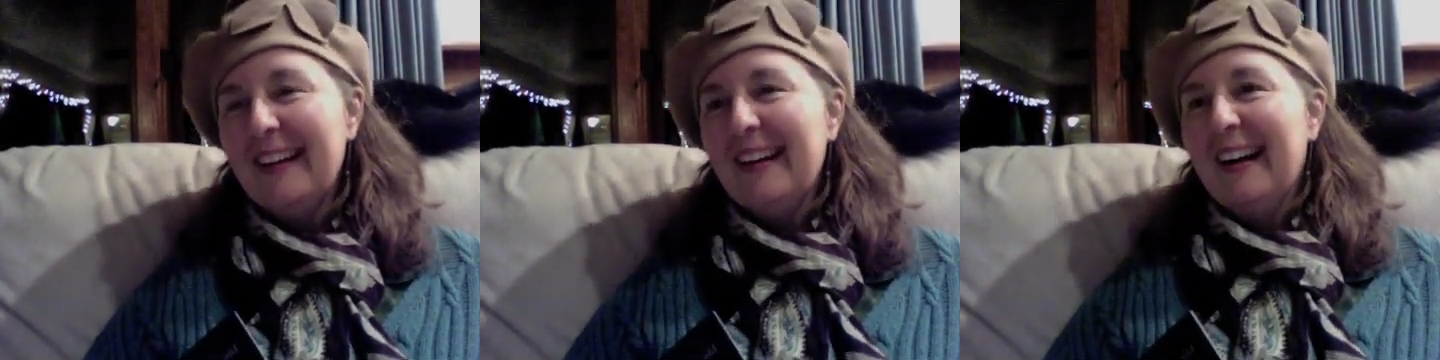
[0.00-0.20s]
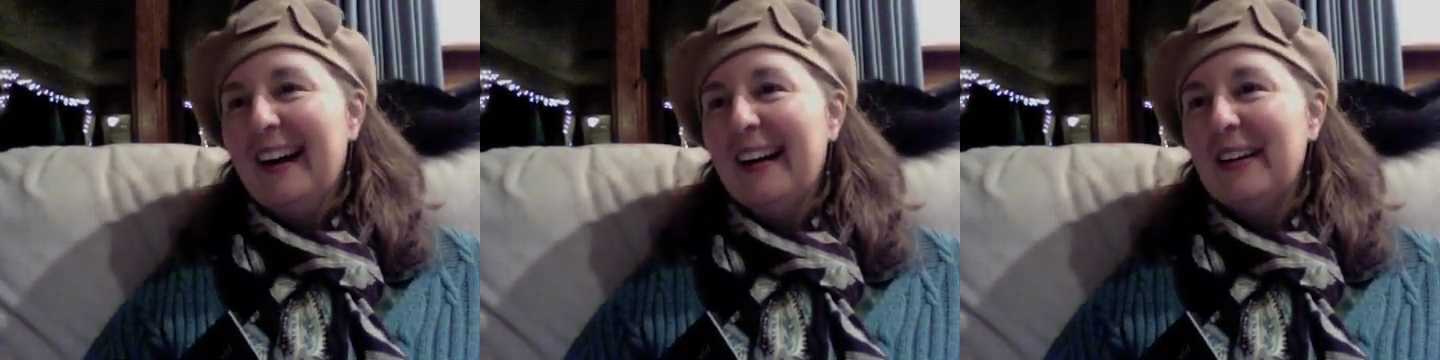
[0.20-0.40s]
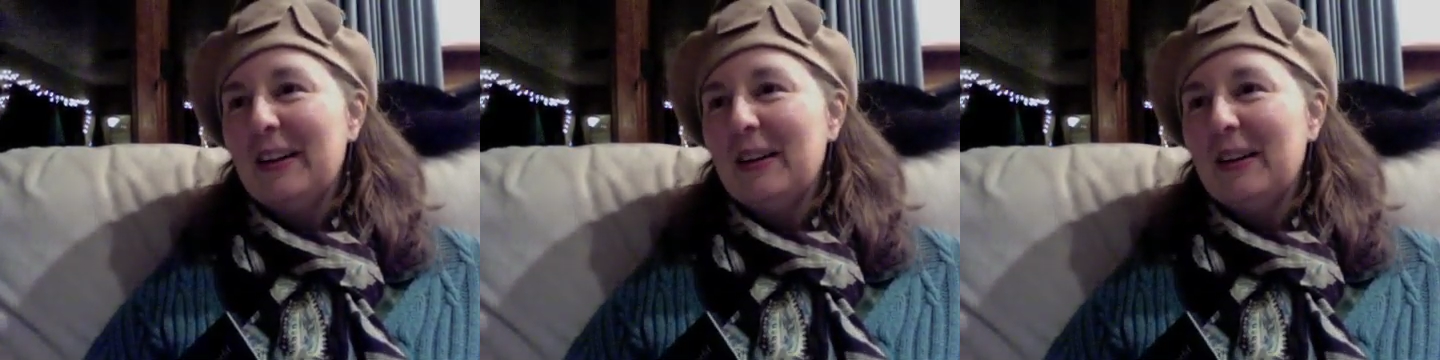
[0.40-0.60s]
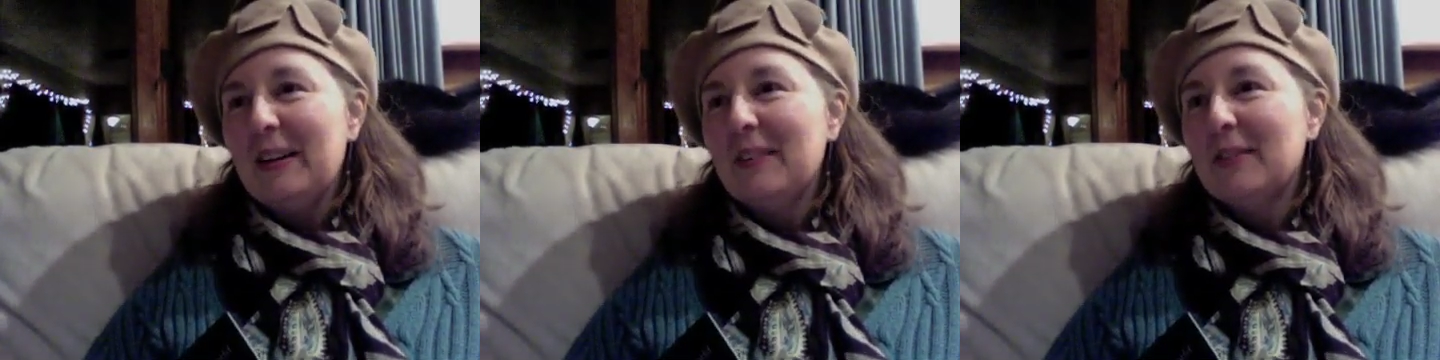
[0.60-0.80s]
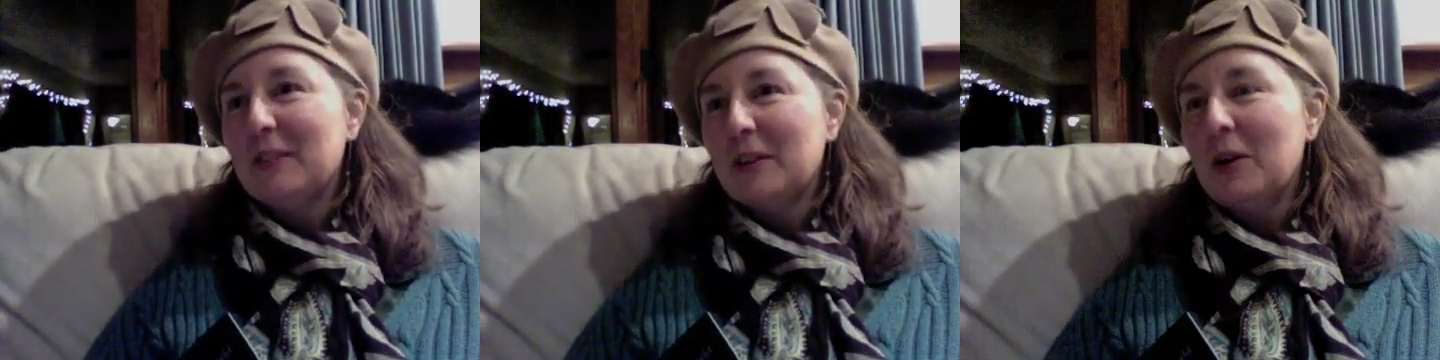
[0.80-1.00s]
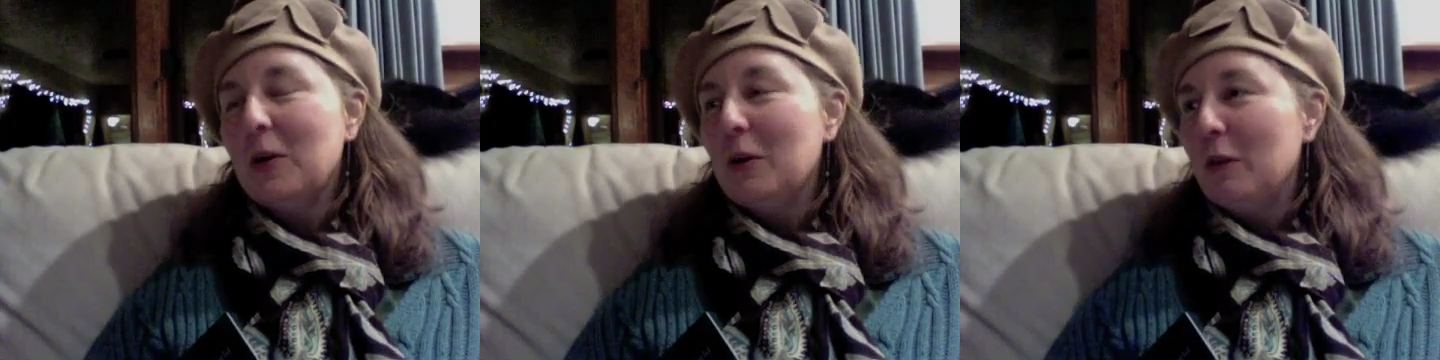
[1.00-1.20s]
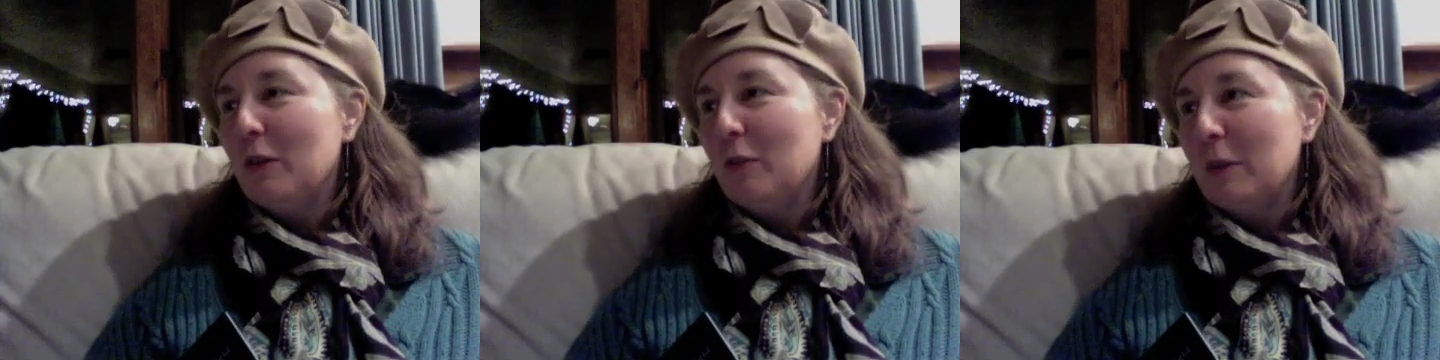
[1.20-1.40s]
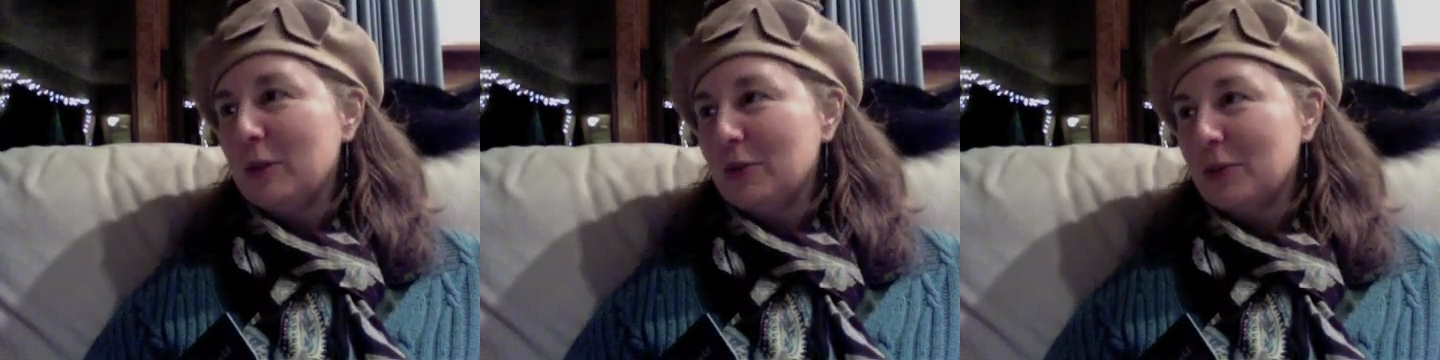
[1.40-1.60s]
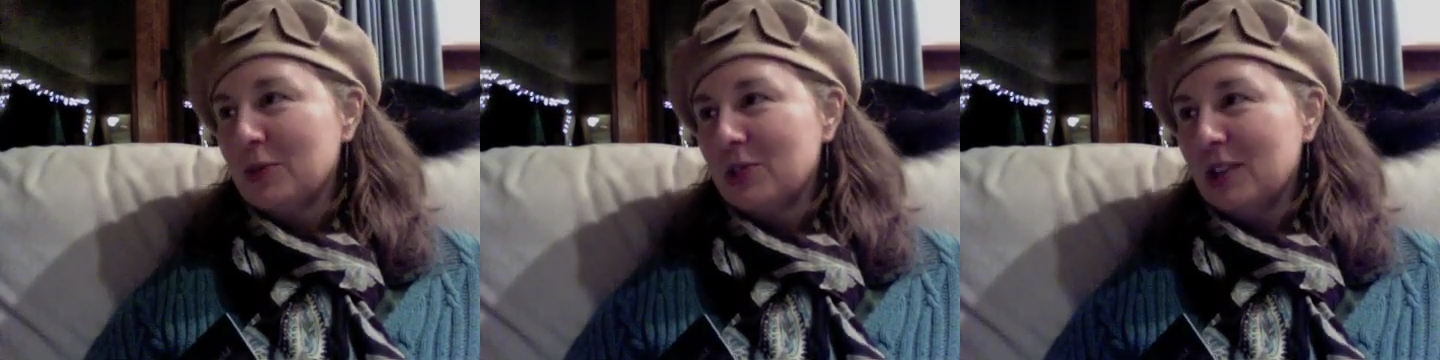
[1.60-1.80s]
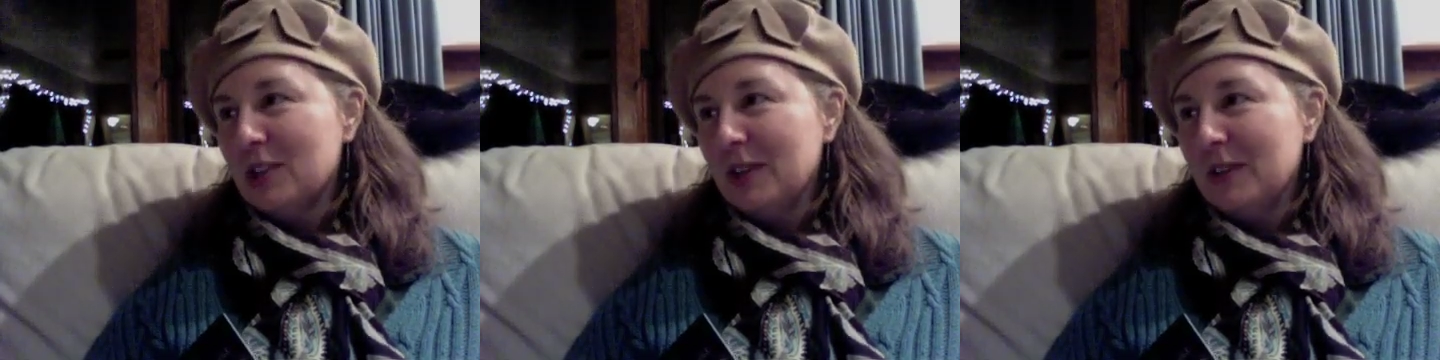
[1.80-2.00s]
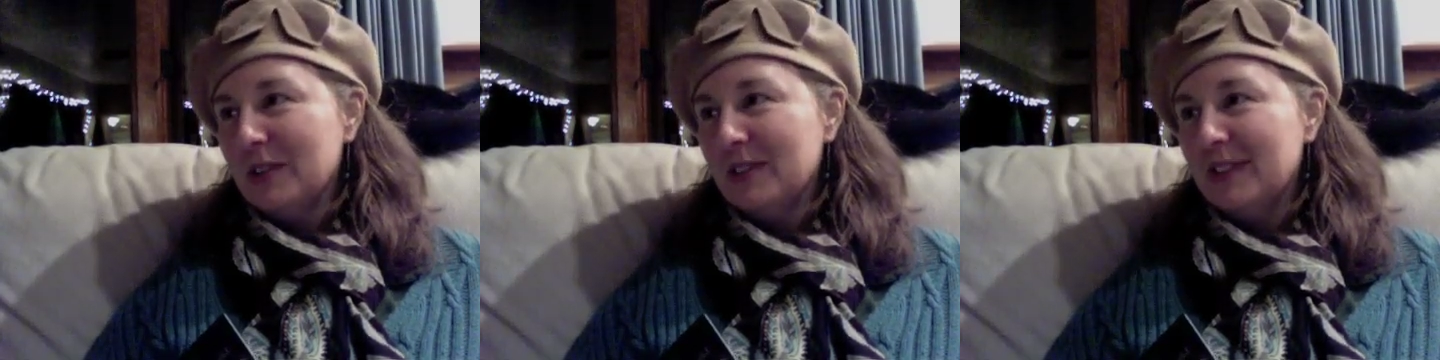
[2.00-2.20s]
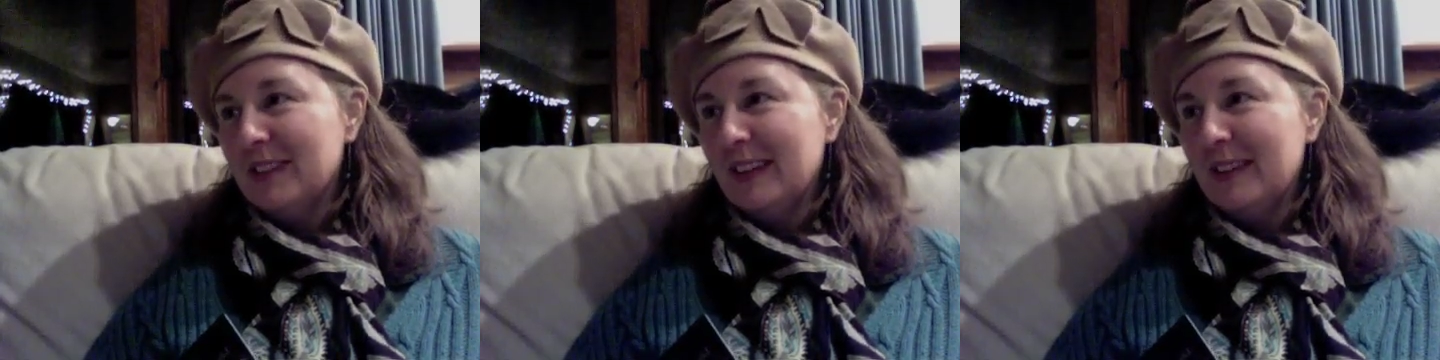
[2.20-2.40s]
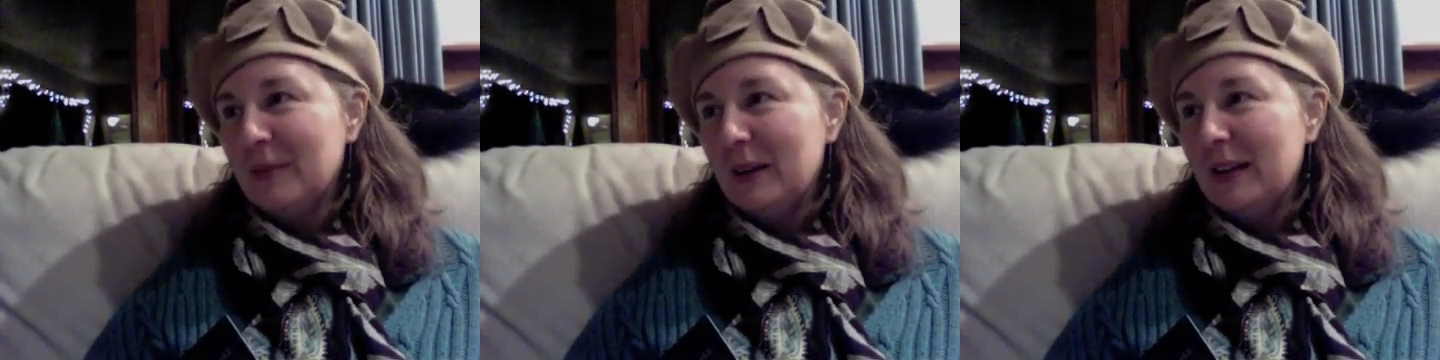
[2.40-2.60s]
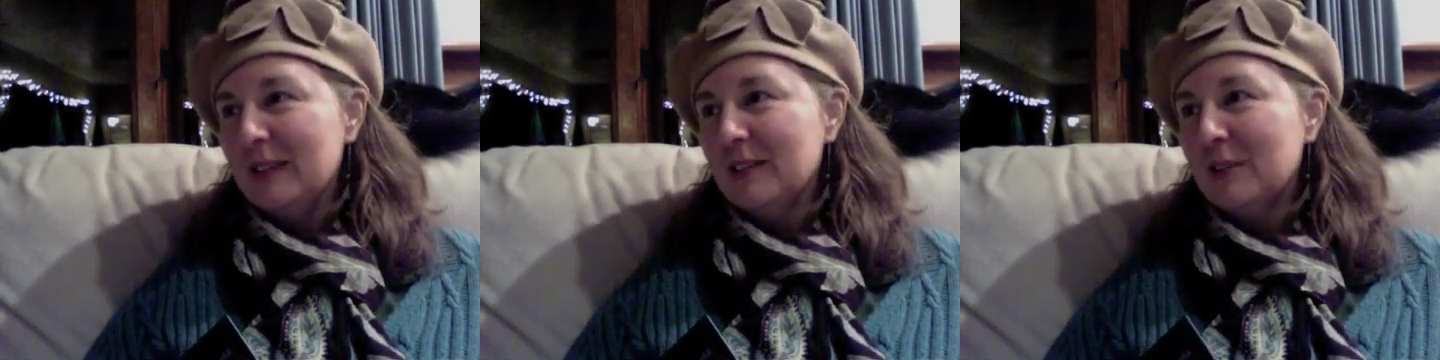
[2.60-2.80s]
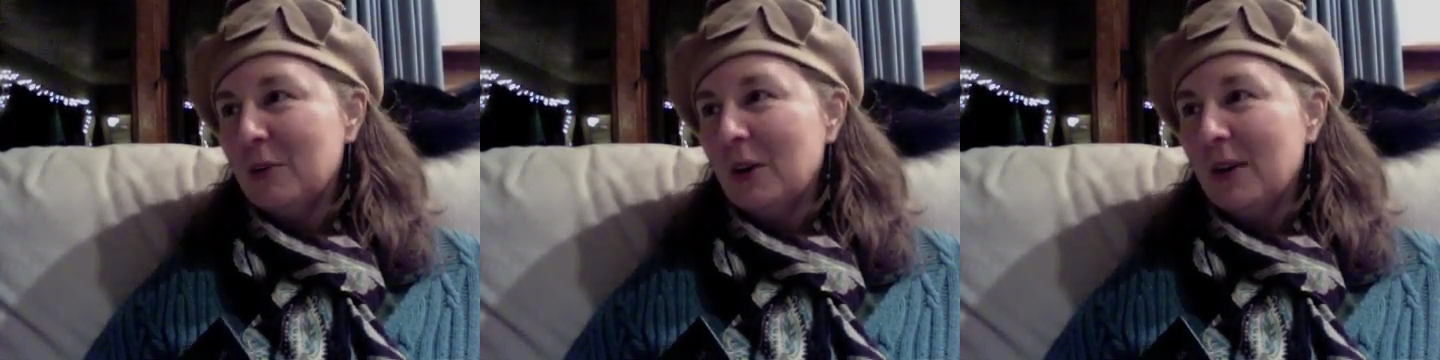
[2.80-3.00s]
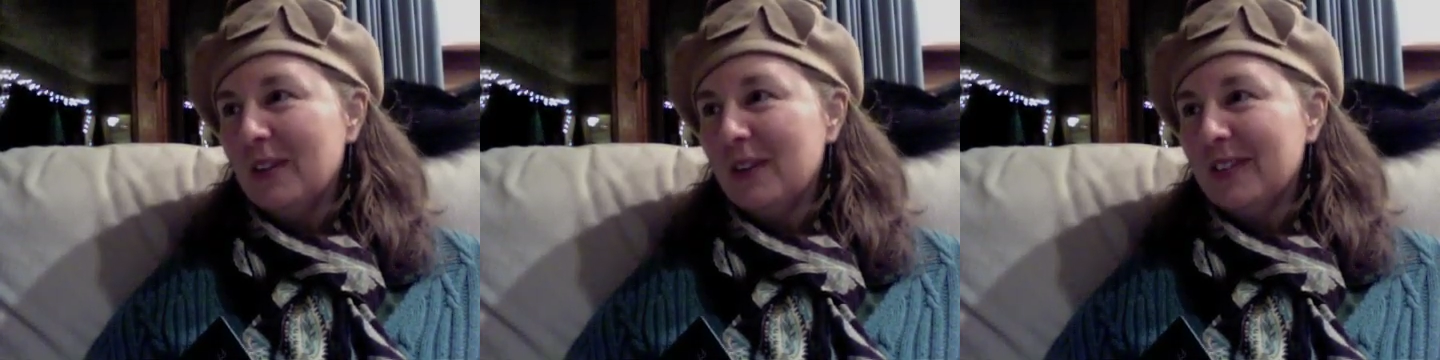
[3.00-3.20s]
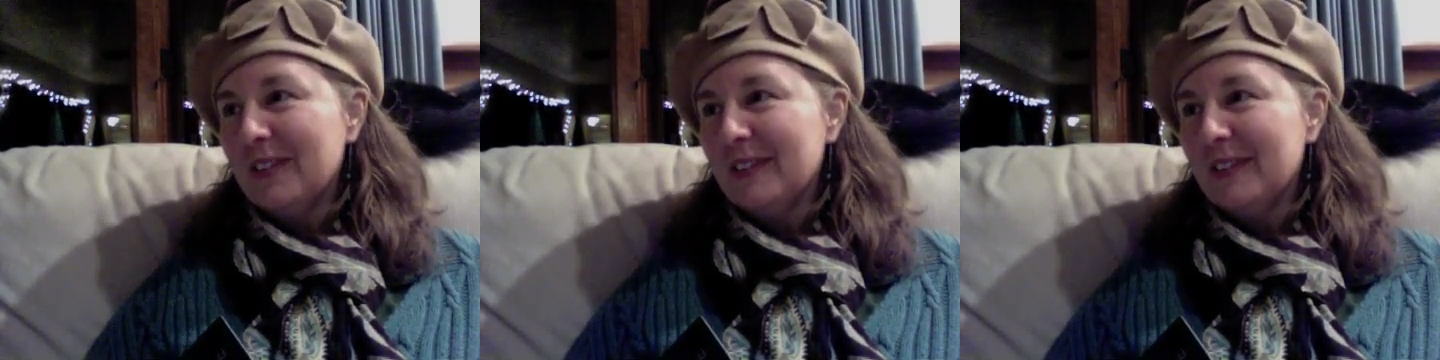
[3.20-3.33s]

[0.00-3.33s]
And it is a color of mussel shells and rain squalls.